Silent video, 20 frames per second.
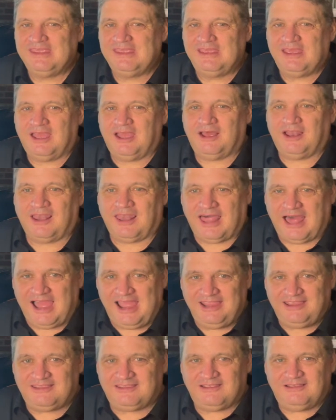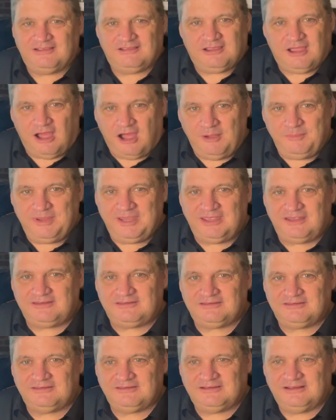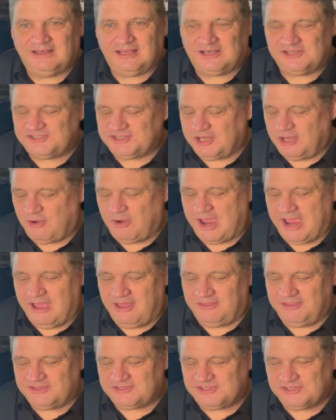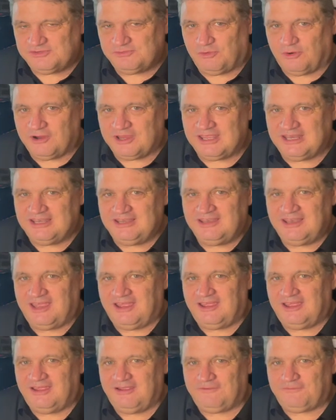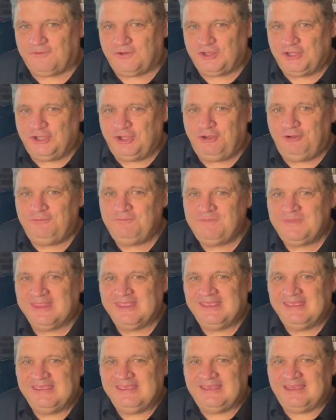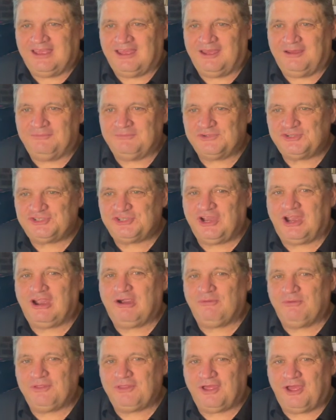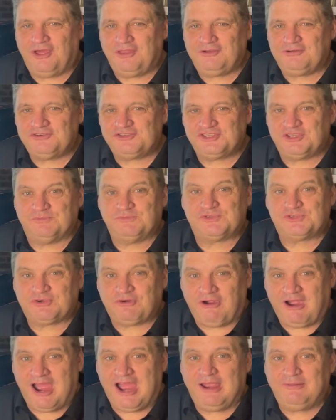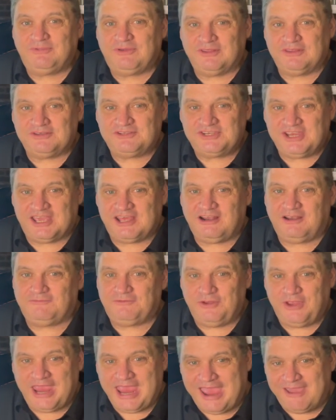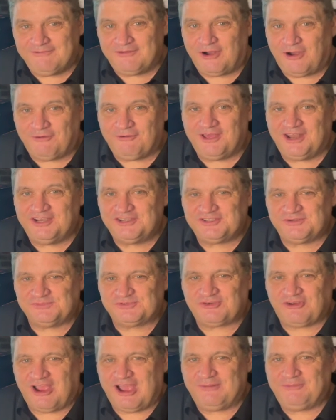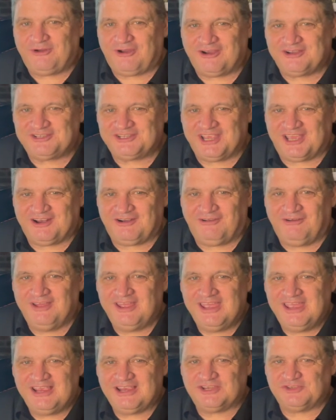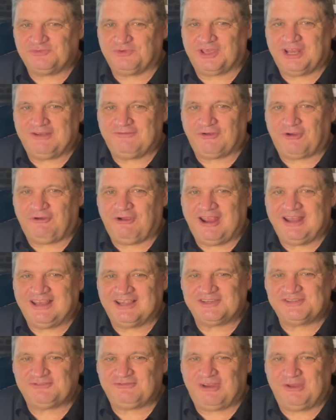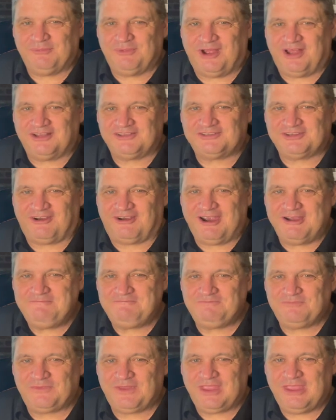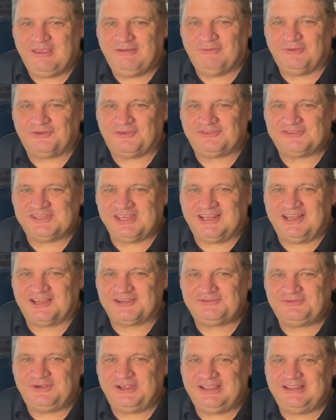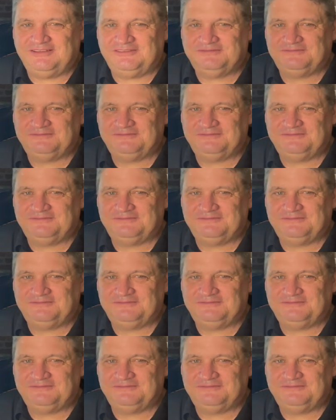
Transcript: Uh, like, comment, let us know how this is working uh, for you. Um, share it with others. Subscribe to the channel if you haven't already. Subscribe to our channel because we're going to have a great next three months. All right. We'll see you next week.